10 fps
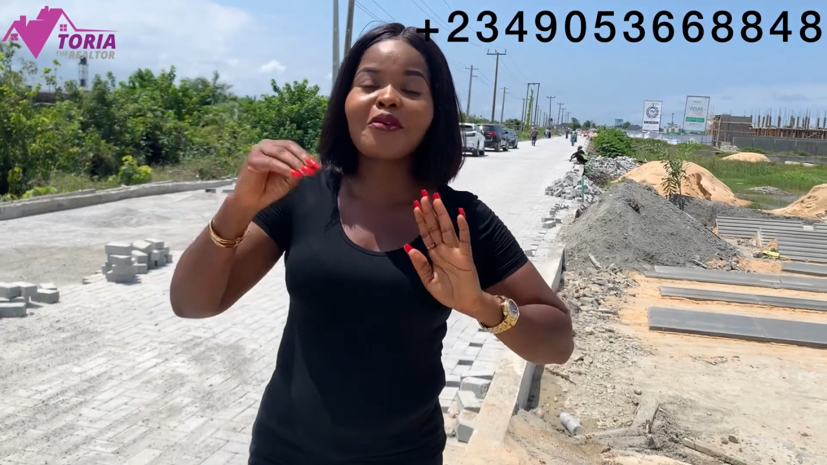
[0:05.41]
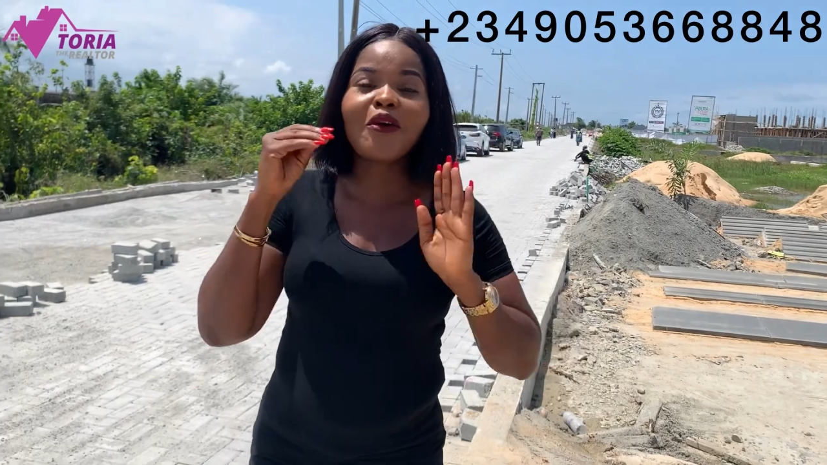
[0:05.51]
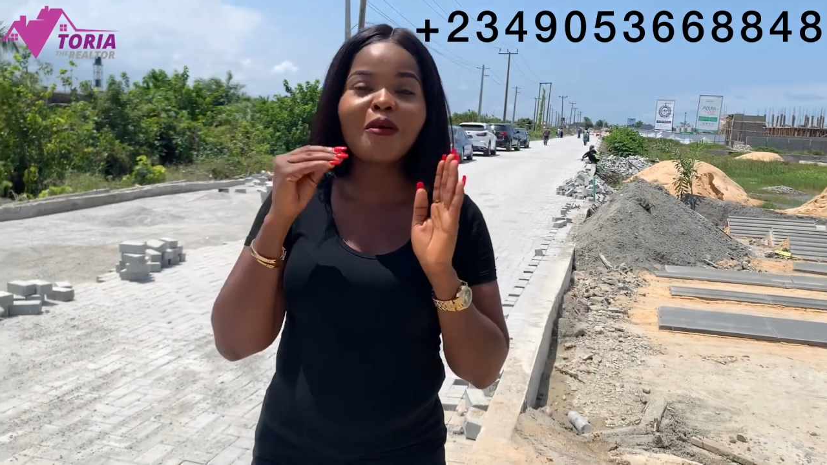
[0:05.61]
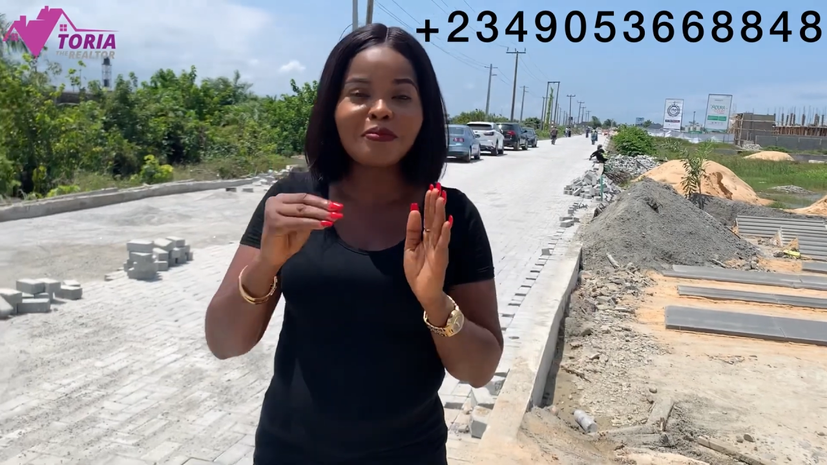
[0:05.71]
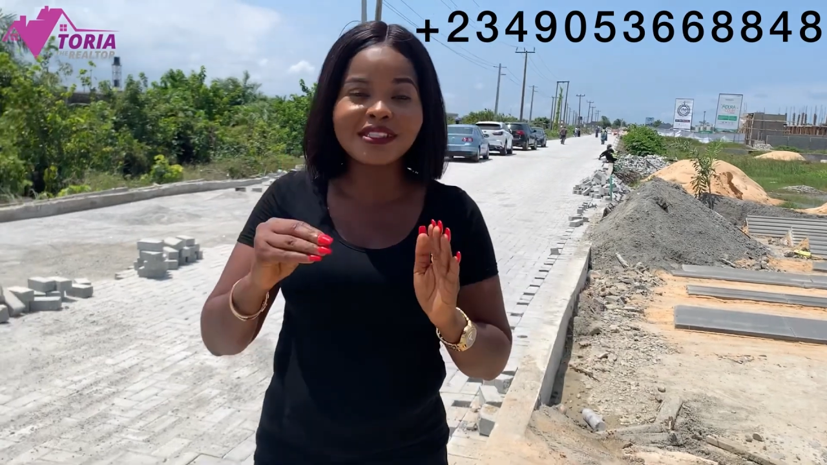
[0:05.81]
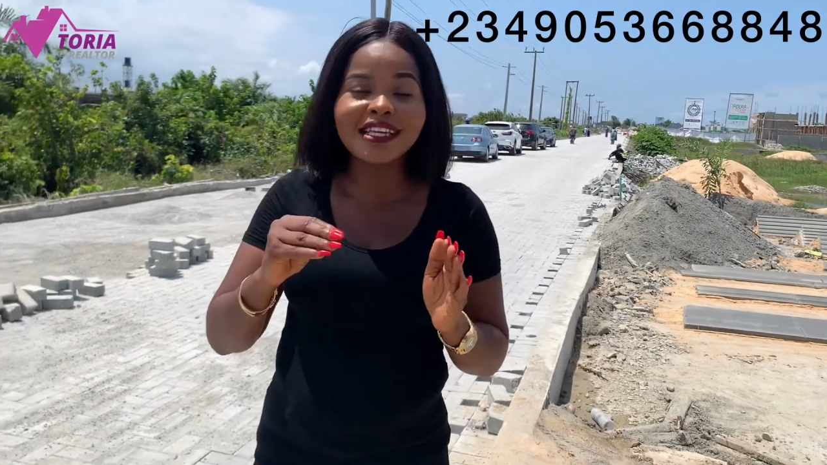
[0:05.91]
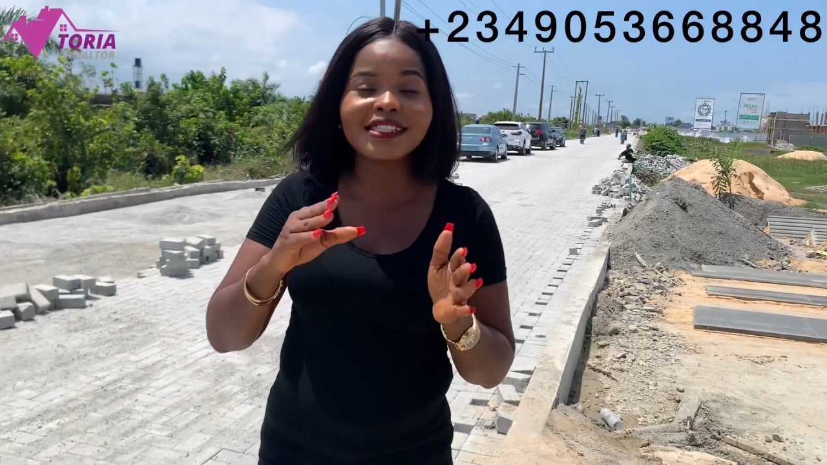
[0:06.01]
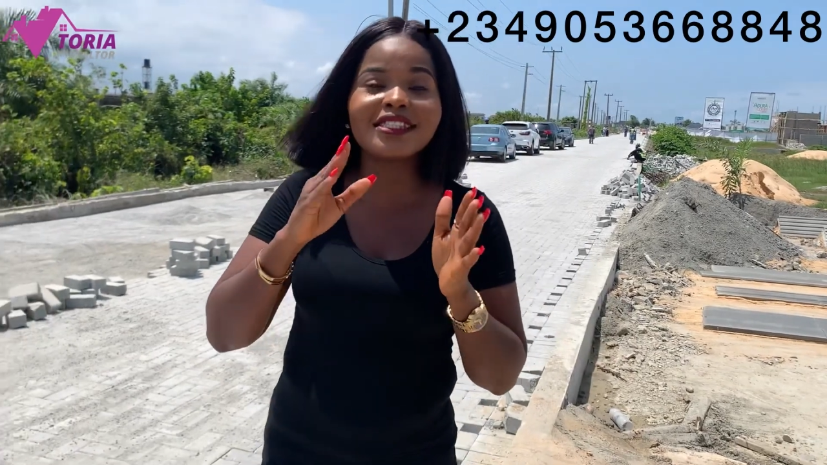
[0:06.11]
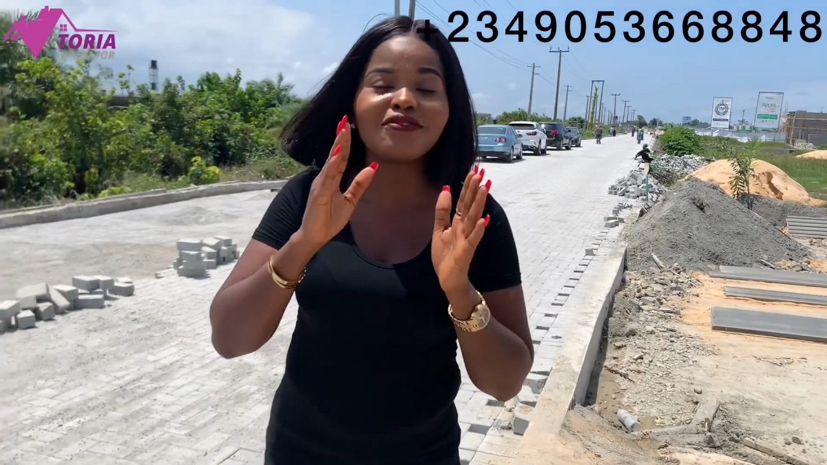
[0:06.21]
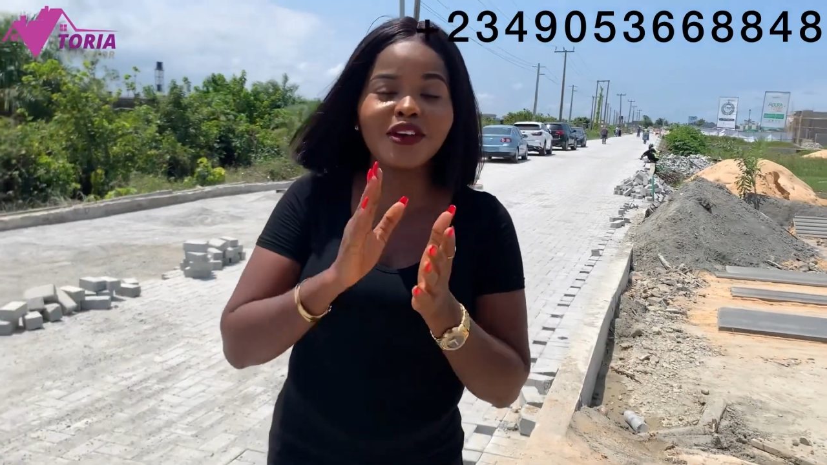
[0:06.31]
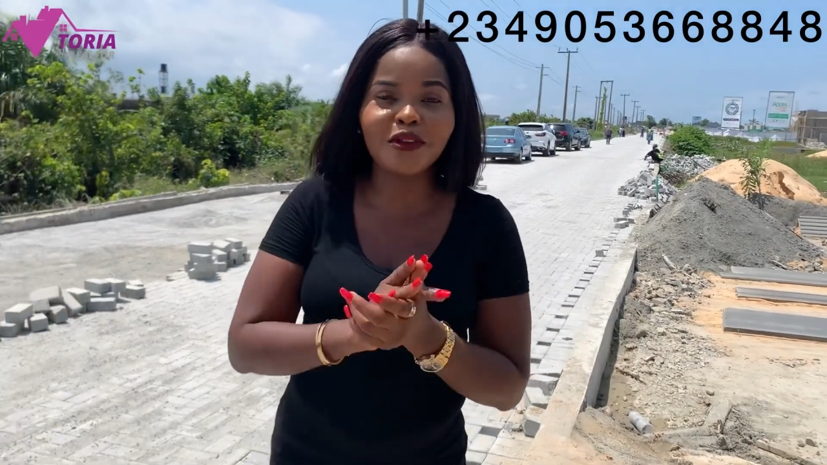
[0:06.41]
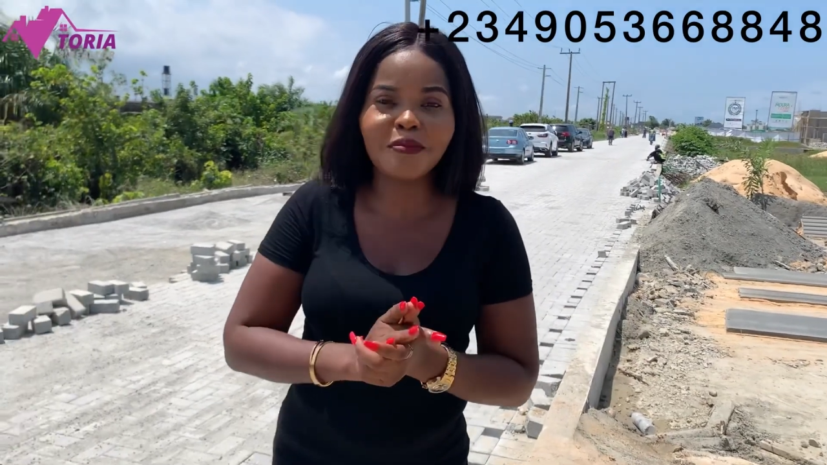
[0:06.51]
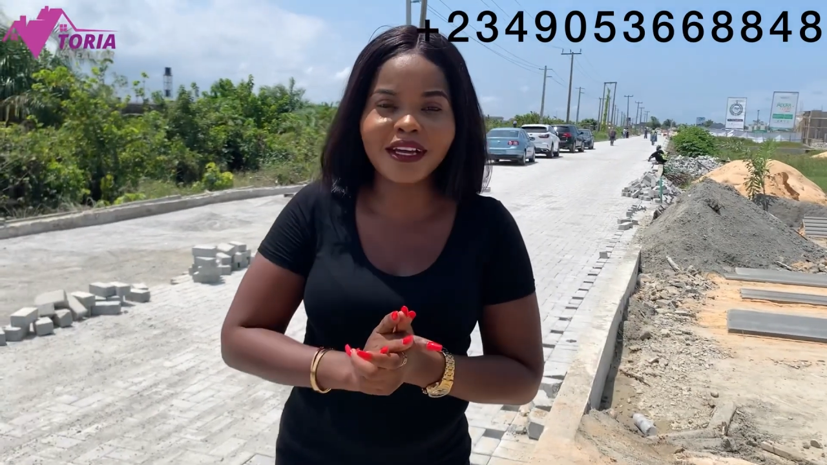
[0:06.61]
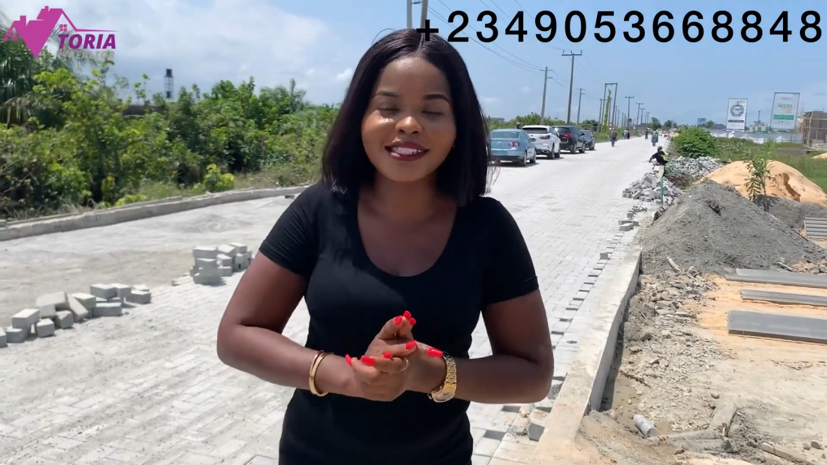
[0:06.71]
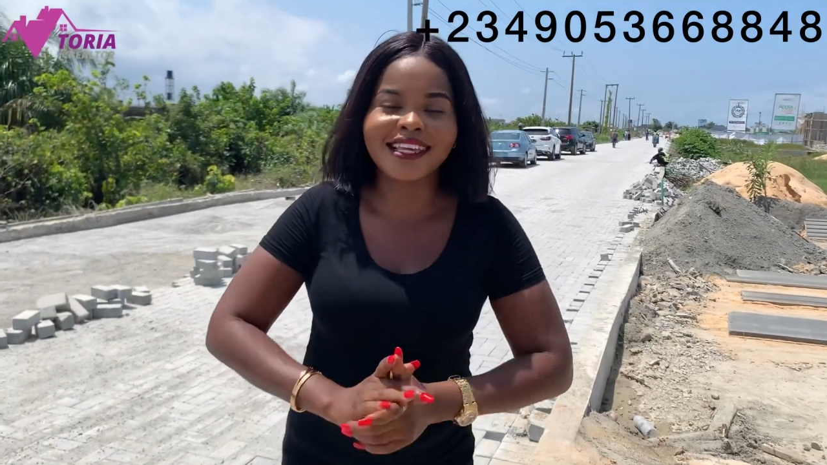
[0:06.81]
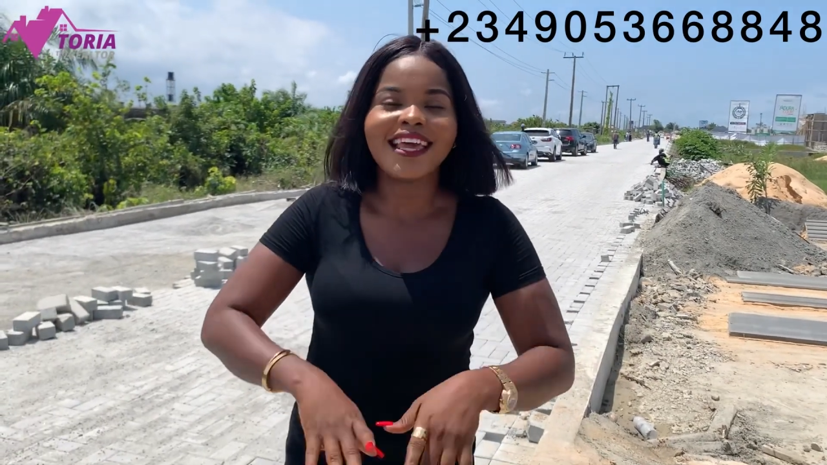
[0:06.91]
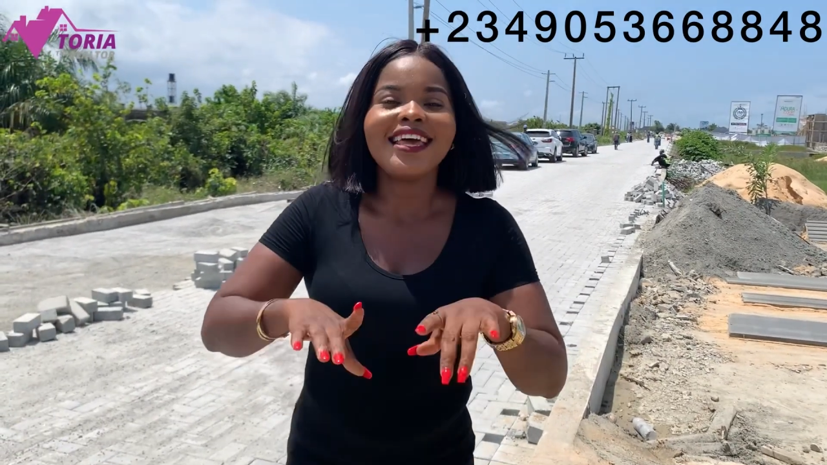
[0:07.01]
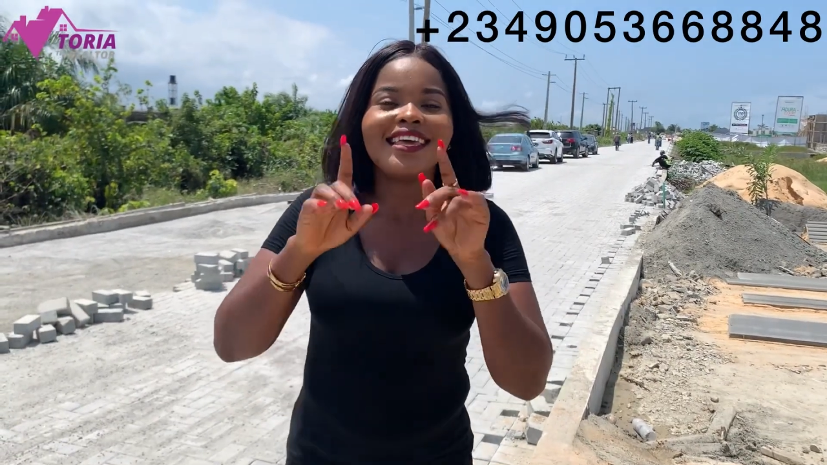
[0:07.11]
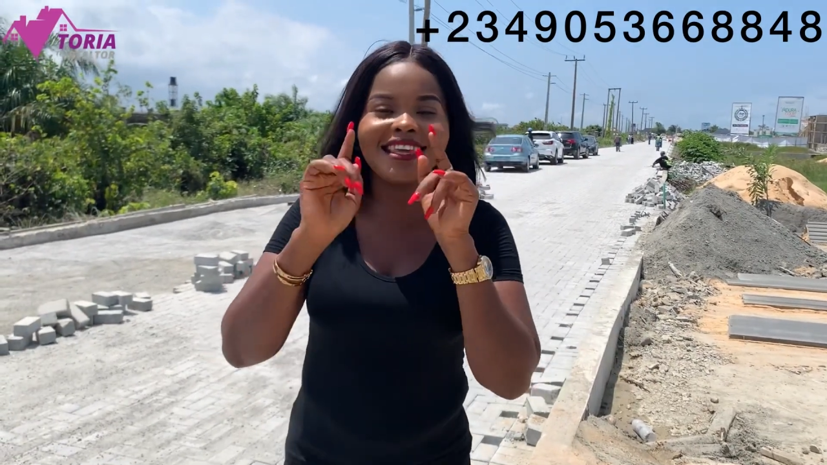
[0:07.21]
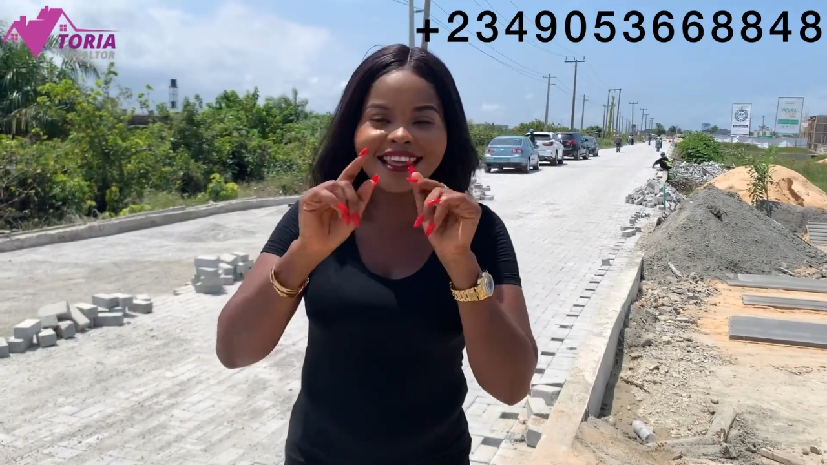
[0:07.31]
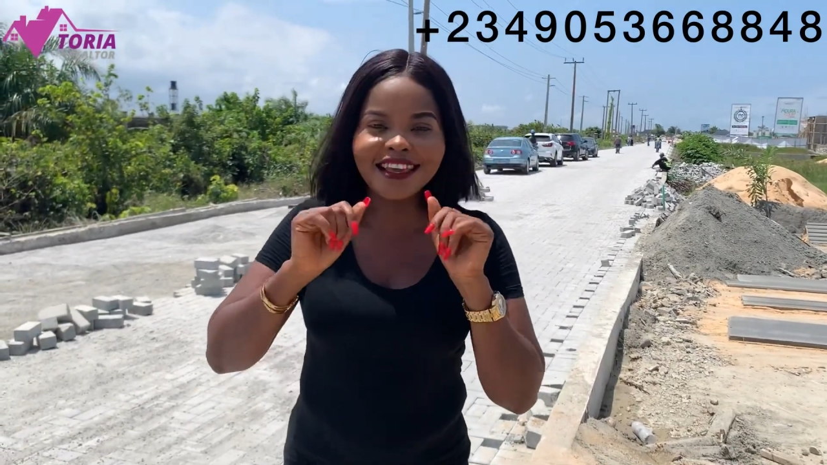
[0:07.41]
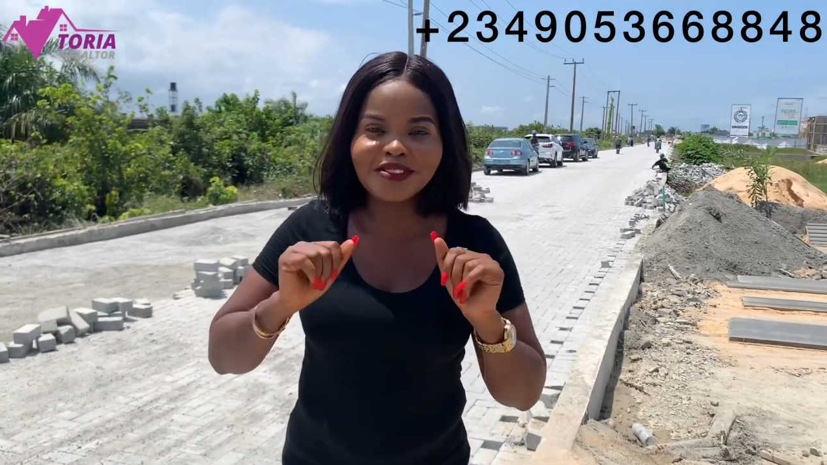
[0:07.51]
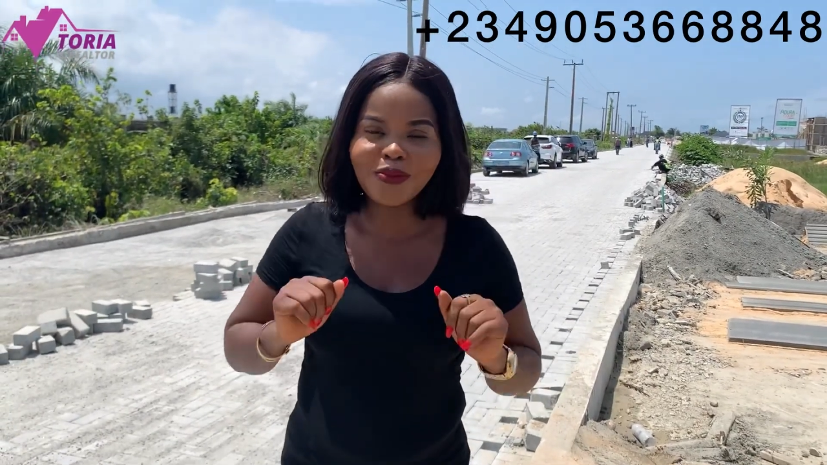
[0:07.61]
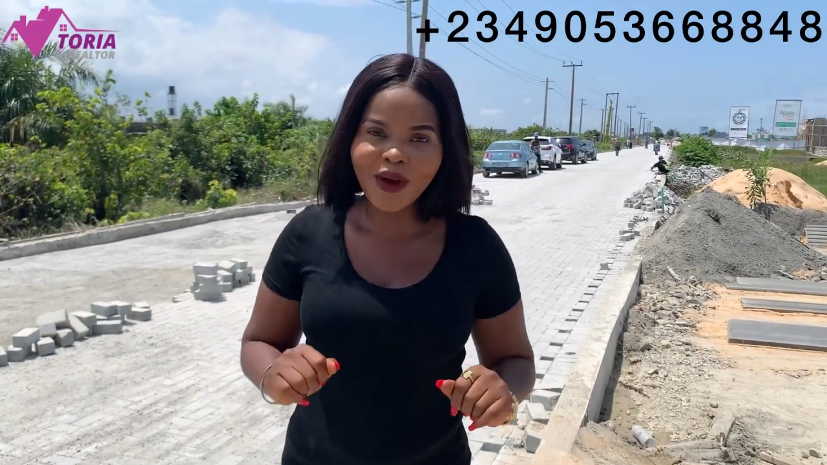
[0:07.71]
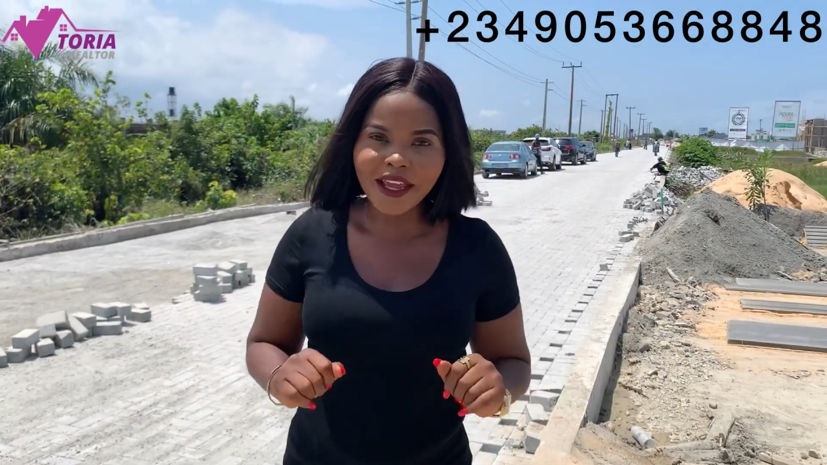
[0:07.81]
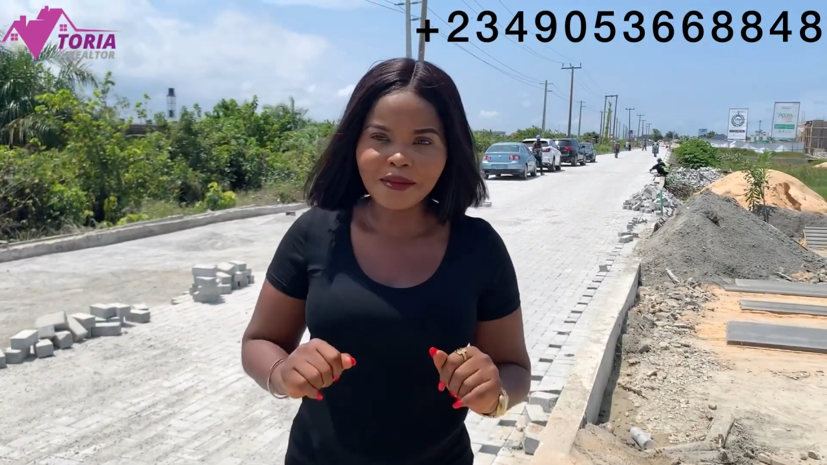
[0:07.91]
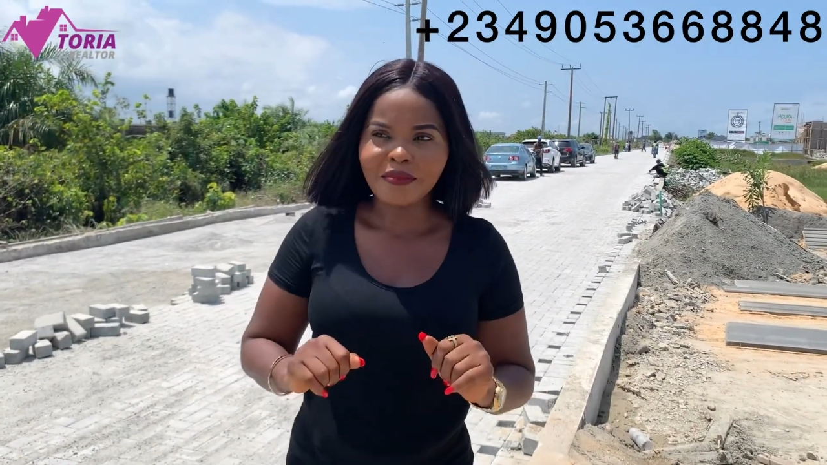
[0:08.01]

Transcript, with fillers: competent developers, you get why.